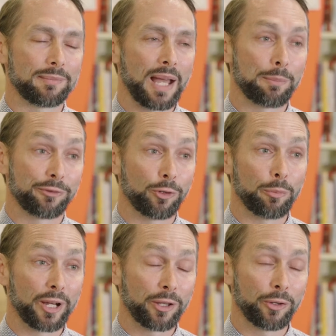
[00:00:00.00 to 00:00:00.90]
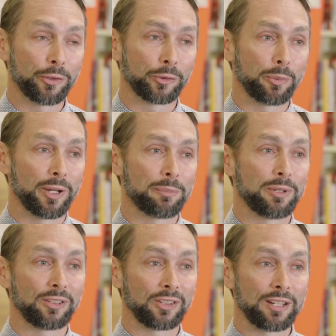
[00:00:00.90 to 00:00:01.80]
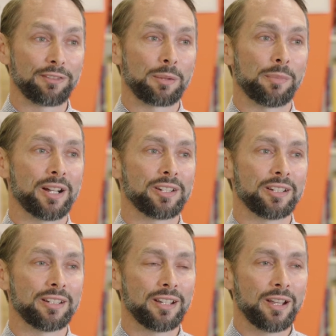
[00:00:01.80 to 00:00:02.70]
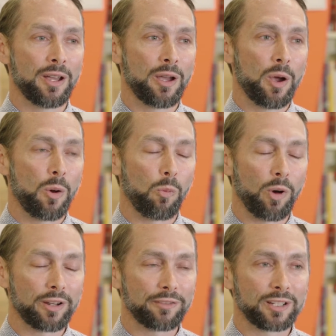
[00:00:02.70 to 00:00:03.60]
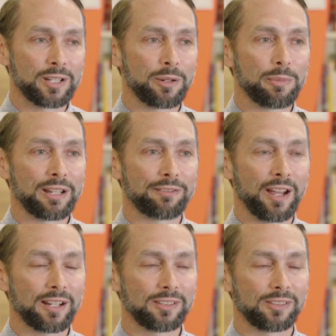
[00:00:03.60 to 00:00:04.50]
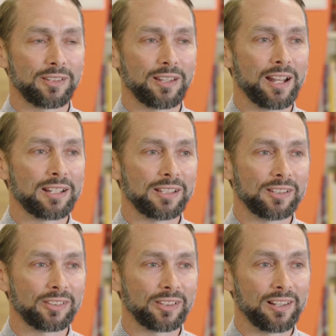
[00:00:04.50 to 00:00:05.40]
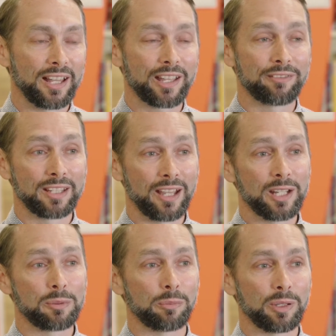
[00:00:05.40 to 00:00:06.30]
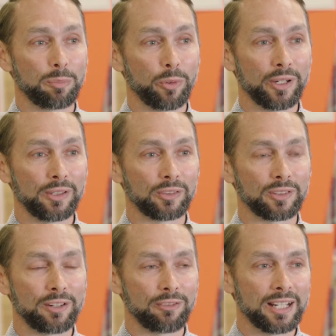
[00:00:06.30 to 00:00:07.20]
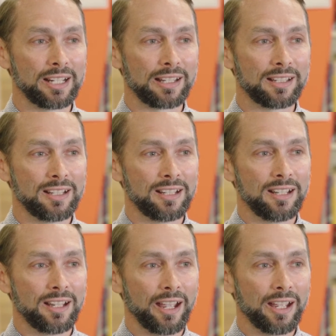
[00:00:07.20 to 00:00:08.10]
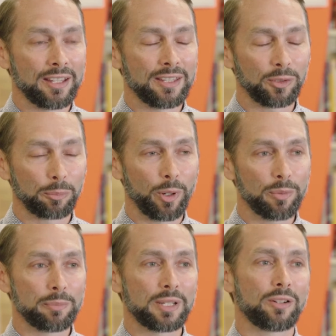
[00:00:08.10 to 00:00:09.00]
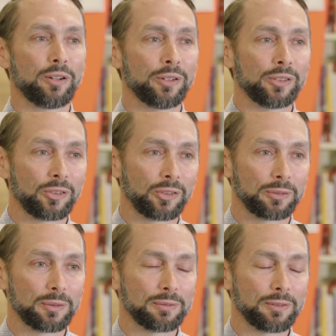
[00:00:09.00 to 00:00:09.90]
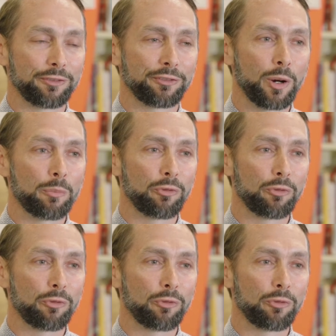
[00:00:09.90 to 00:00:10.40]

outperformed by girls by a pretty significant margin. One of the contributing factors to that is a lack of engagement with boys and reading. And that's a problem because from